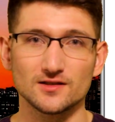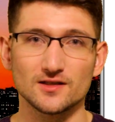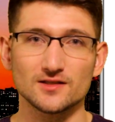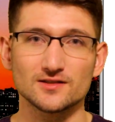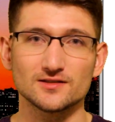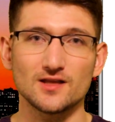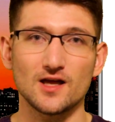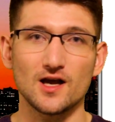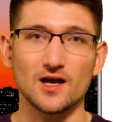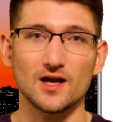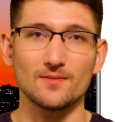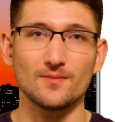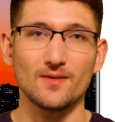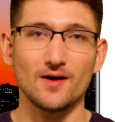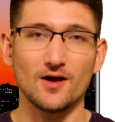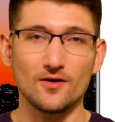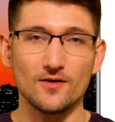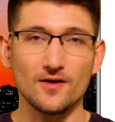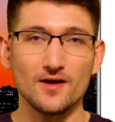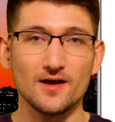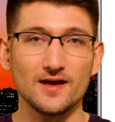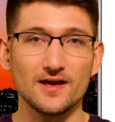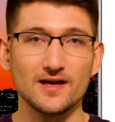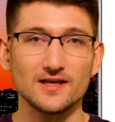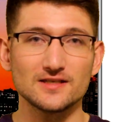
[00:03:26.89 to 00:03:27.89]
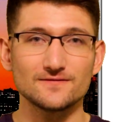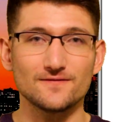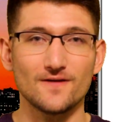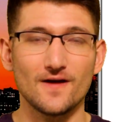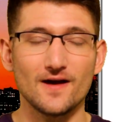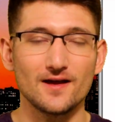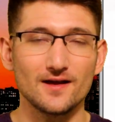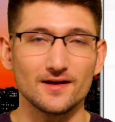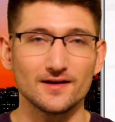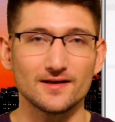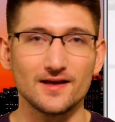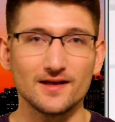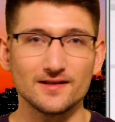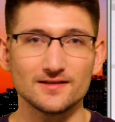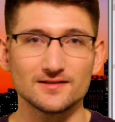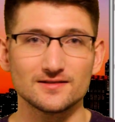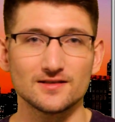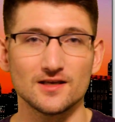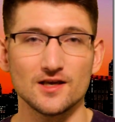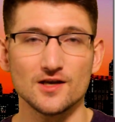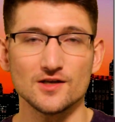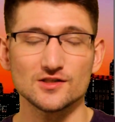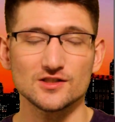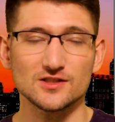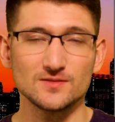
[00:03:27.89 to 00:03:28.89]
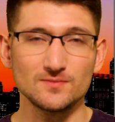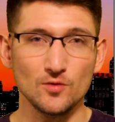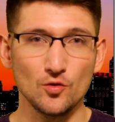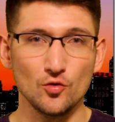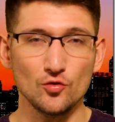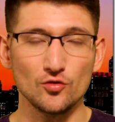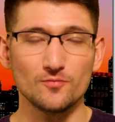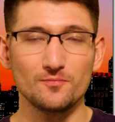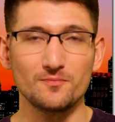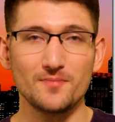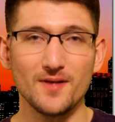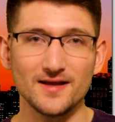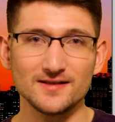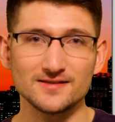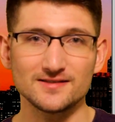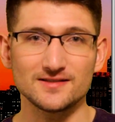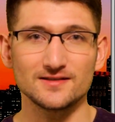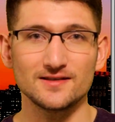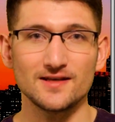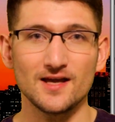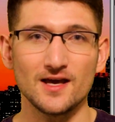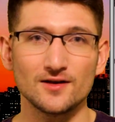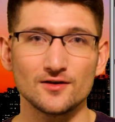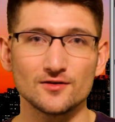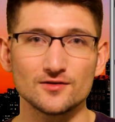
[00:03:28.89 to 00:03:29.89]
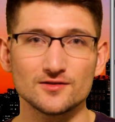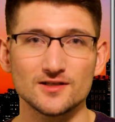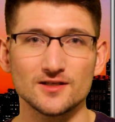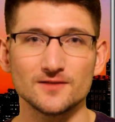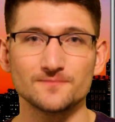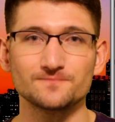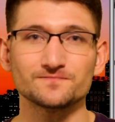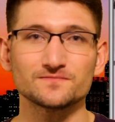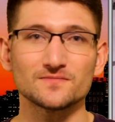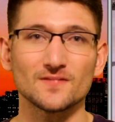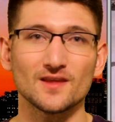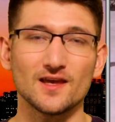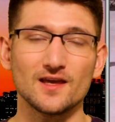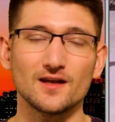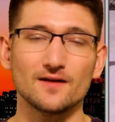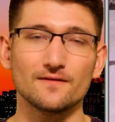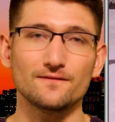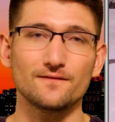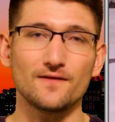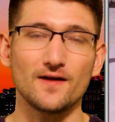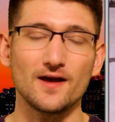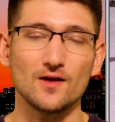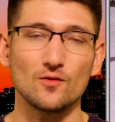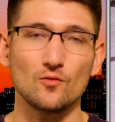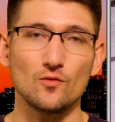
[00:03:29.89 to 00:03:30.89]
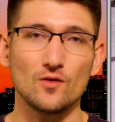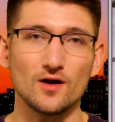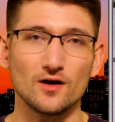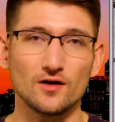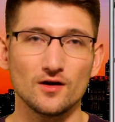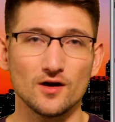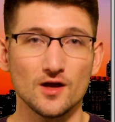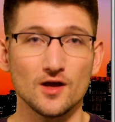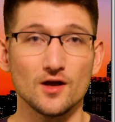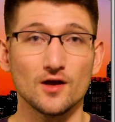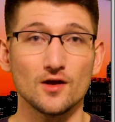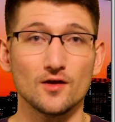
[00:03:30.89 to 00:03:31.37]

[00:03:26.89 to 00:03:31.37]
Let's talk about his fight against Smooth Benson Henderson in a fight where